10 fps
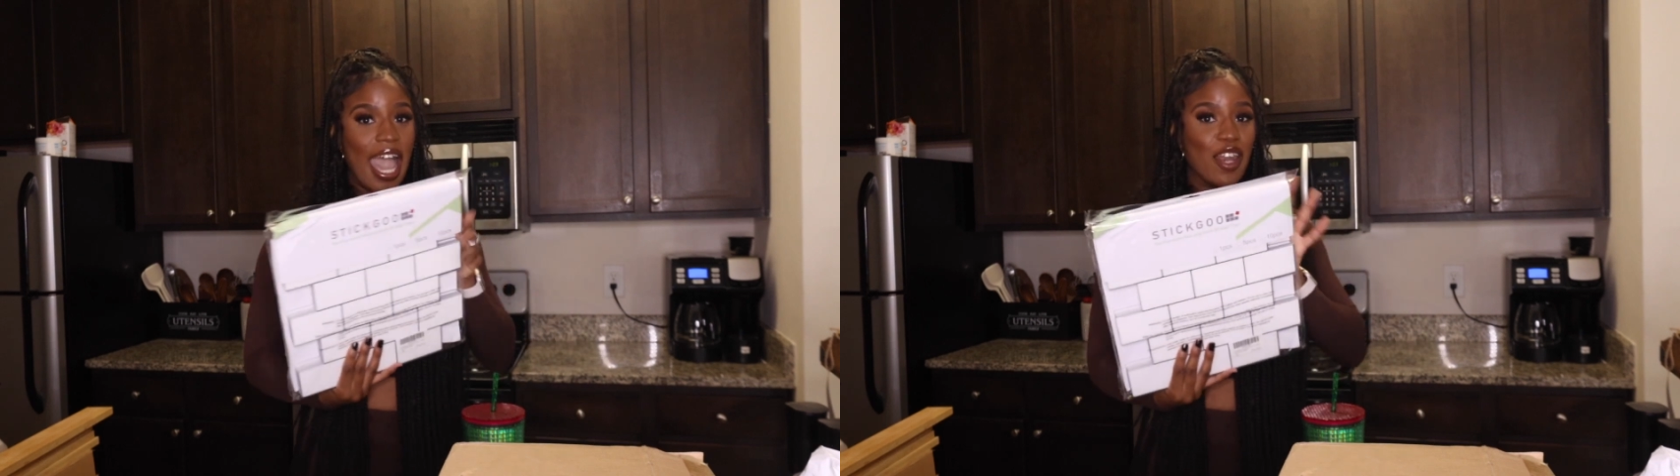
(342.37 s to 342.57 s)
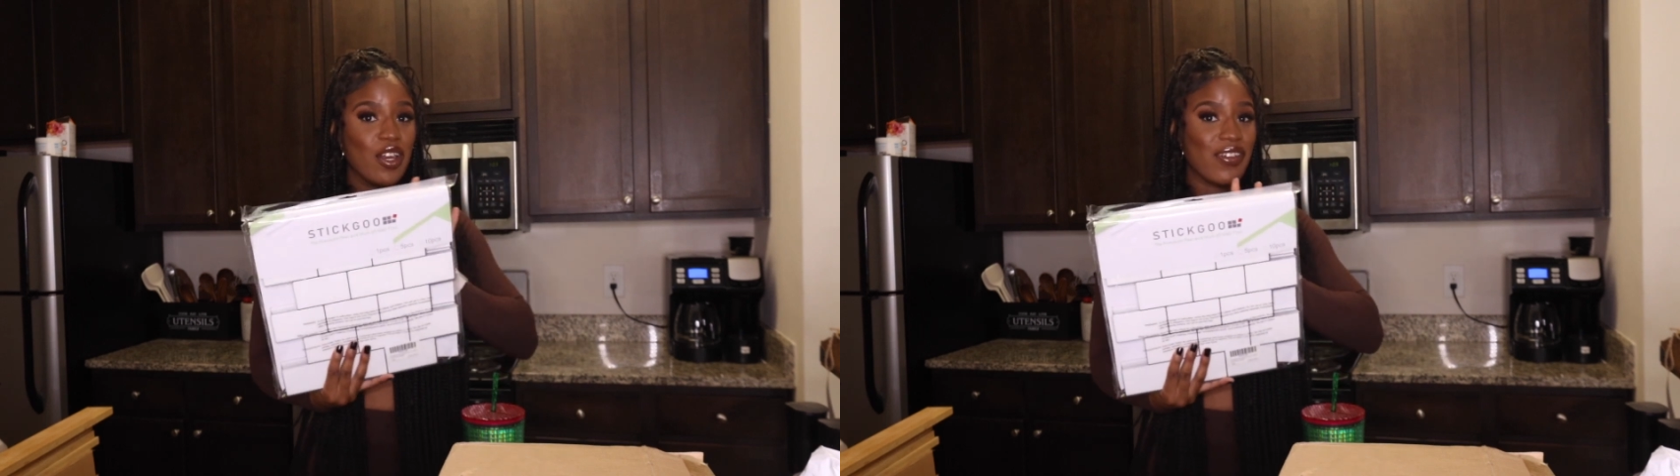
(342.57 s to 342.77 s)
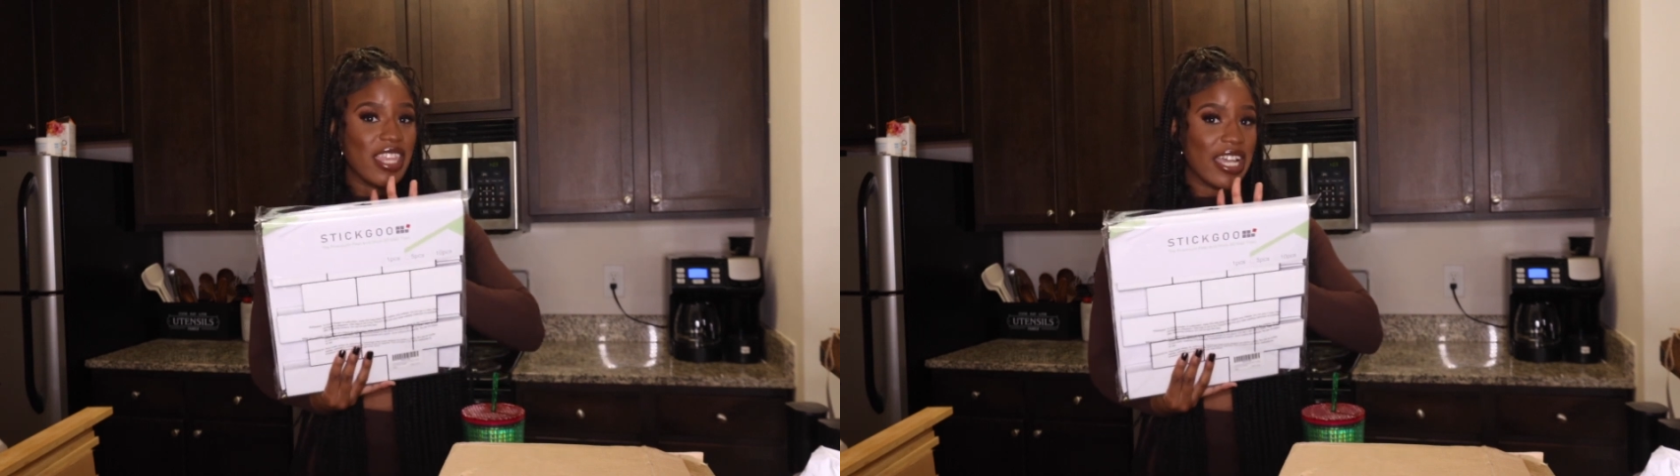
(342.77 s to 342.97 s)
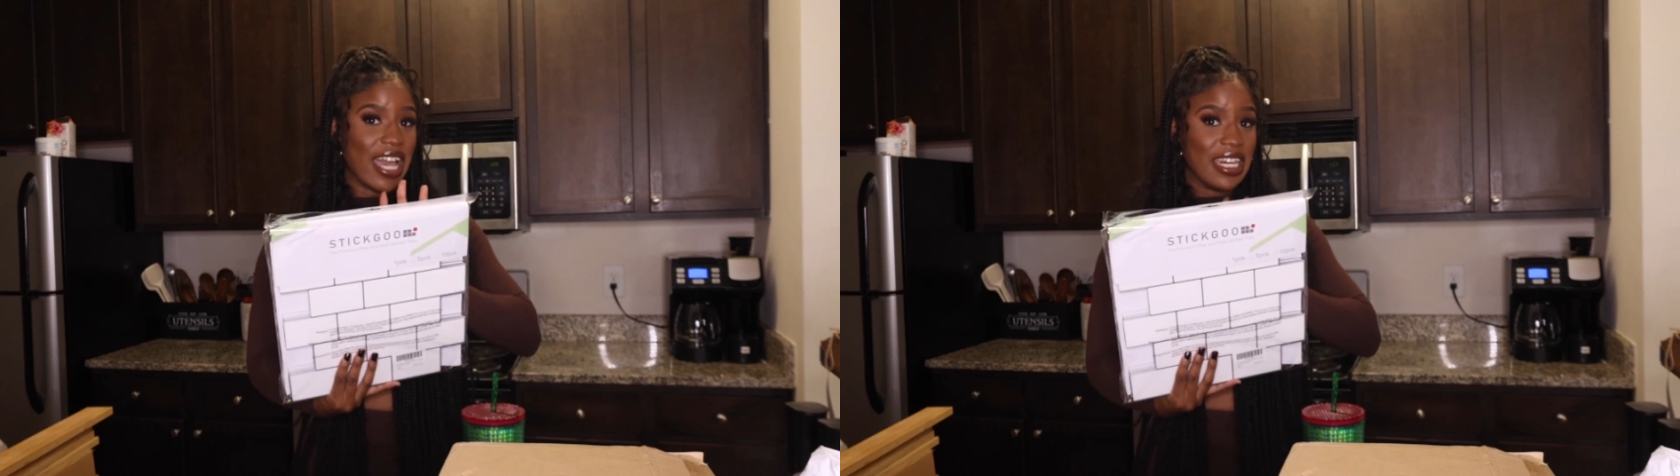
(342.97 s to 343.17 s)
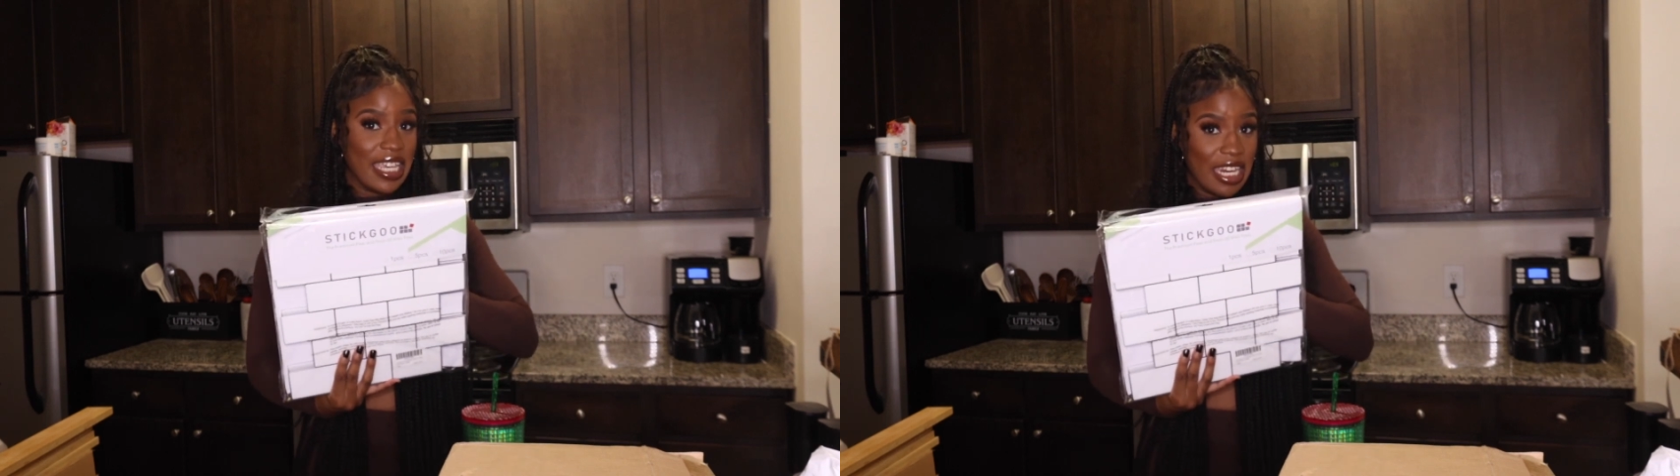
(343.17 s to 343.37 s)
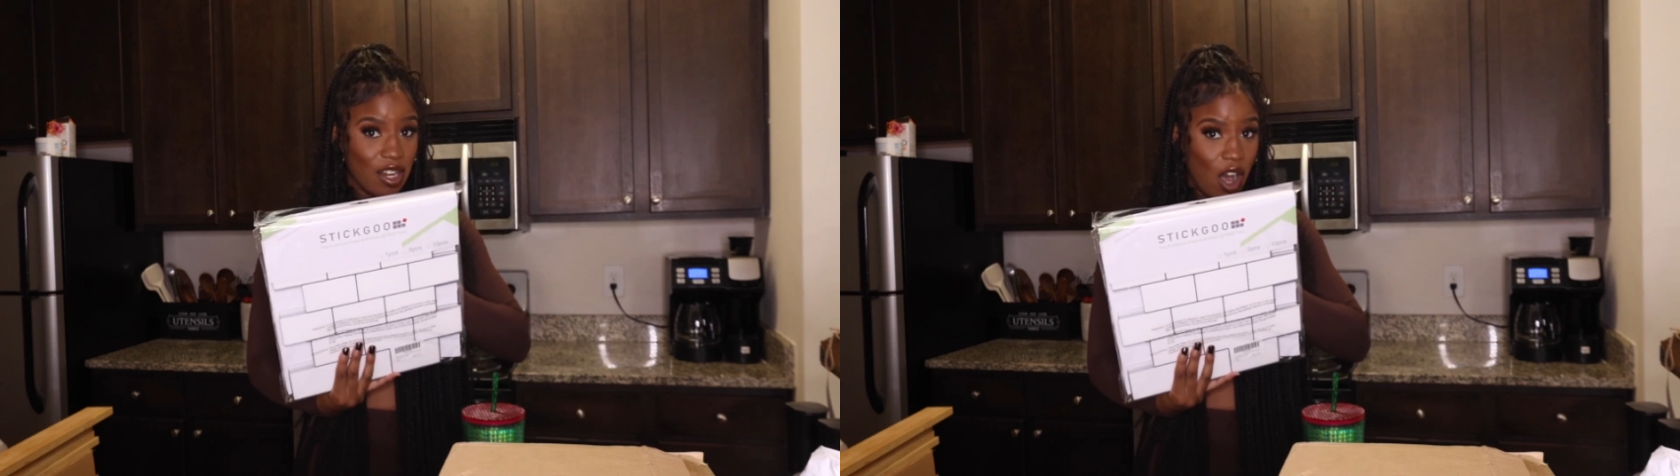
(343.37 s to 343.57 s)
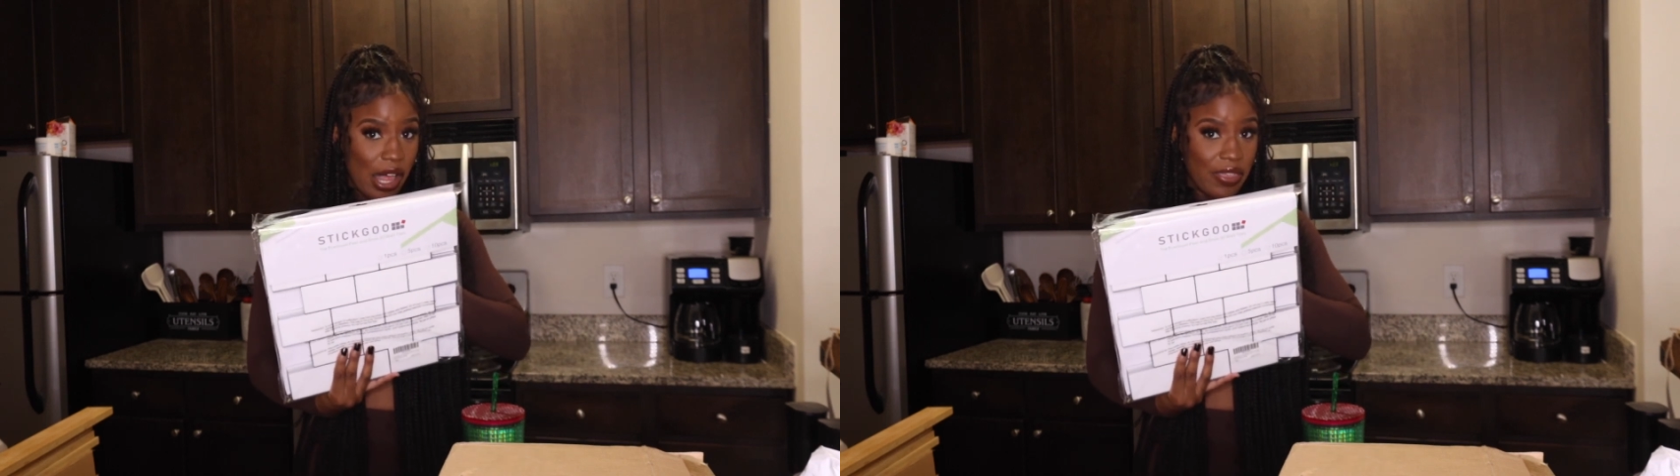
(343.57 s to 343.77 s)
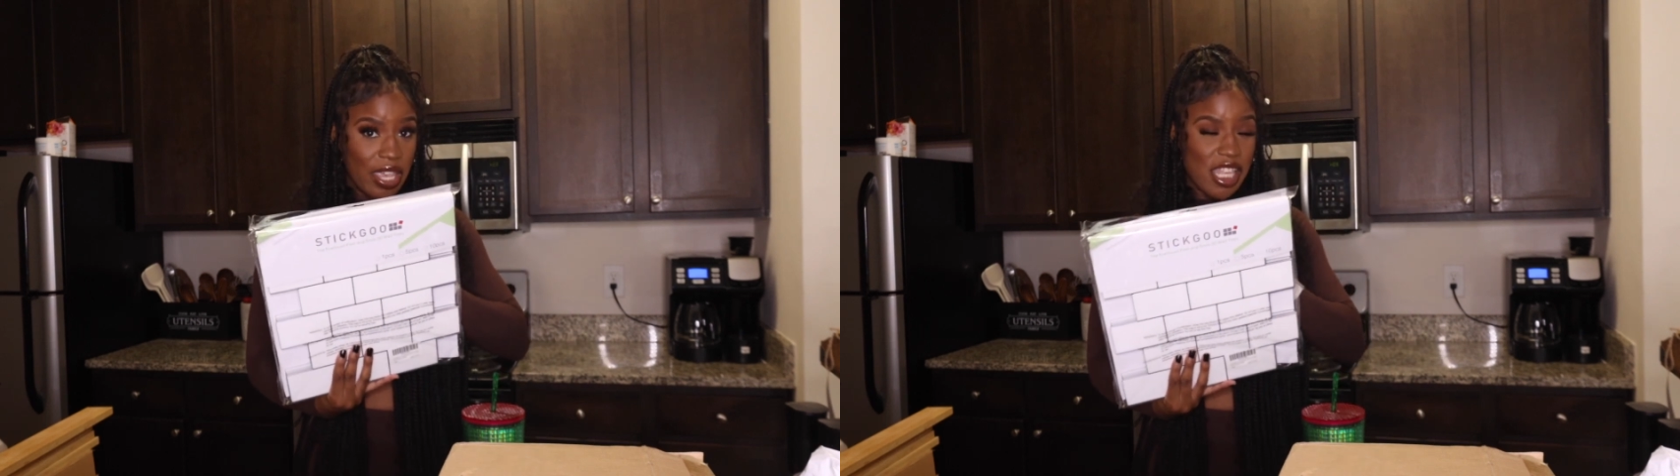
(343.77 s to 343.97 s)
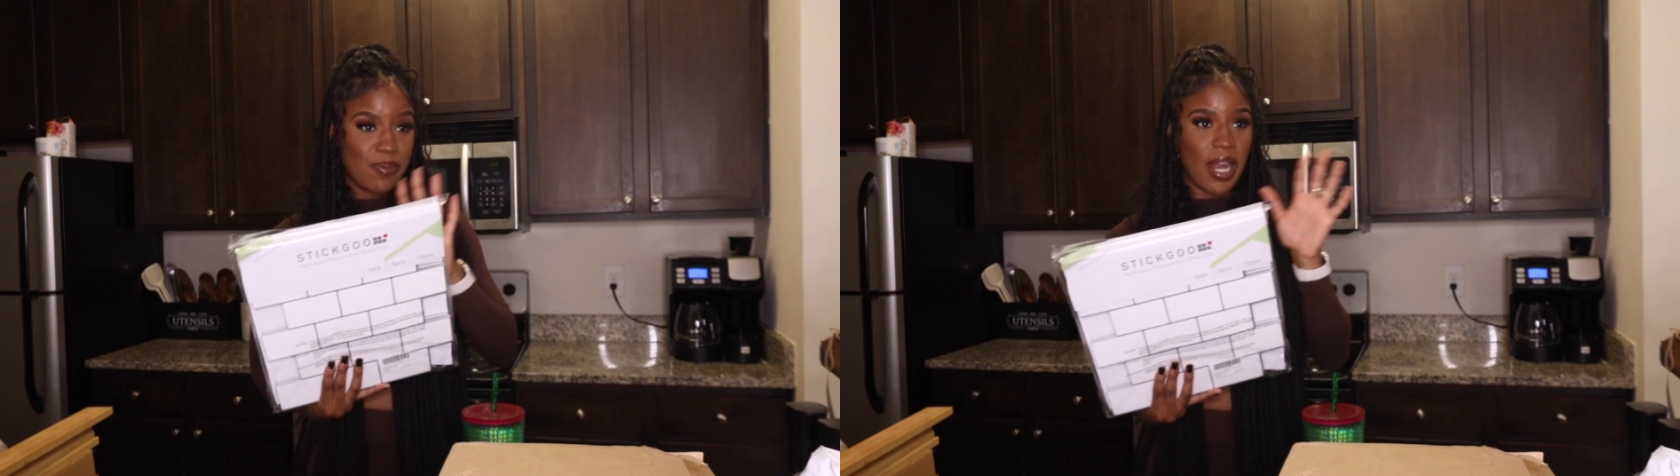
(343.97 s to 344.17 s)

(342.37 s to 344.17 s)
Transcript: I don't even think I needed all of these,